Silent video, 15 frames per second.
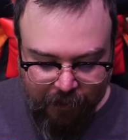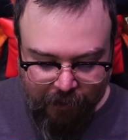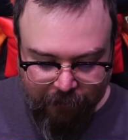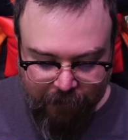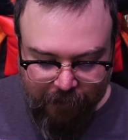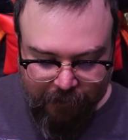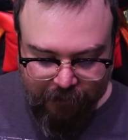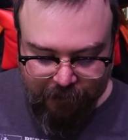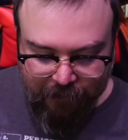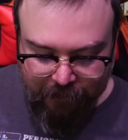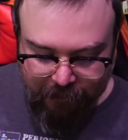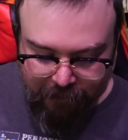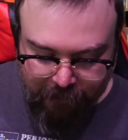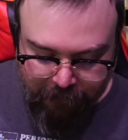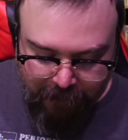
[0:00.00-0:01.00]
He reached
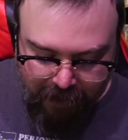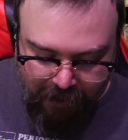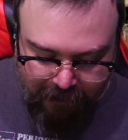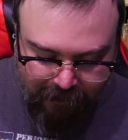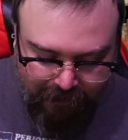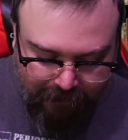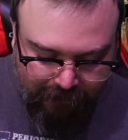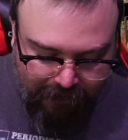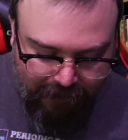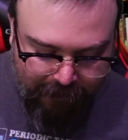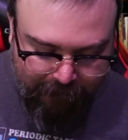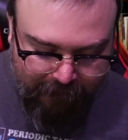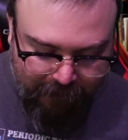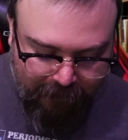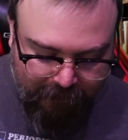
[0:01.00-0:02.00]
the path that led
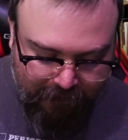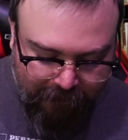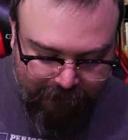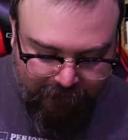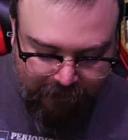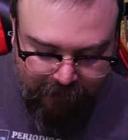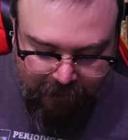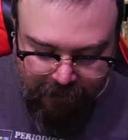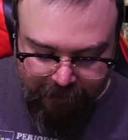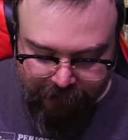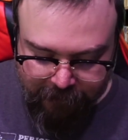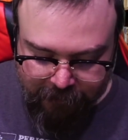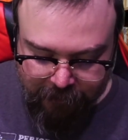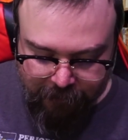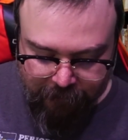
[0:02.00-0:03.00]
up to the cliffs and did not
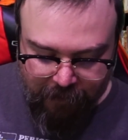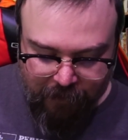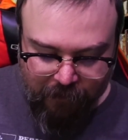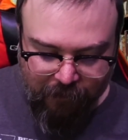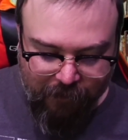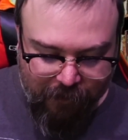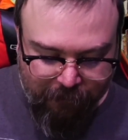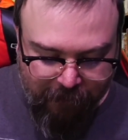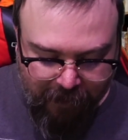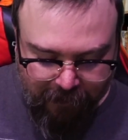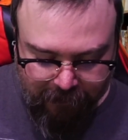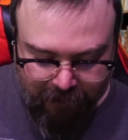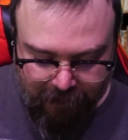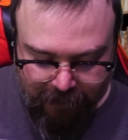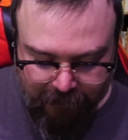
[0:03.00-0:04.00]
even turn around to look at the
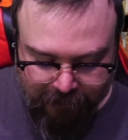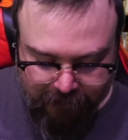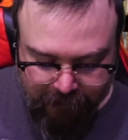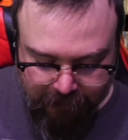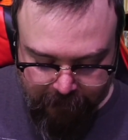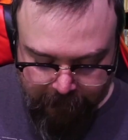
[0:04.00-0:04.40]
battle lines.